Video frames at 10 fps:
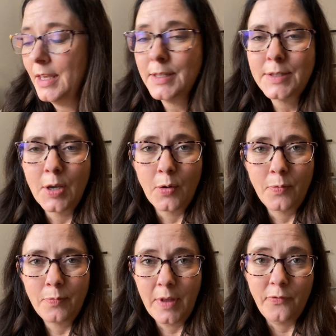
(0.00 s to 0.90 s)

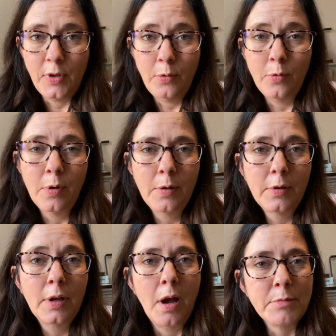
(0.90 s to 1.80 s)
So if you
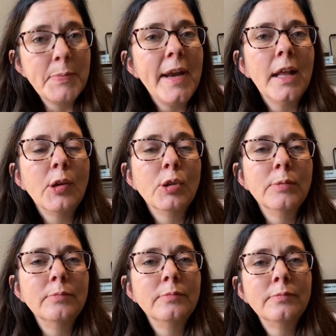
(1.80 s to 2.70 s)
come to my knit group,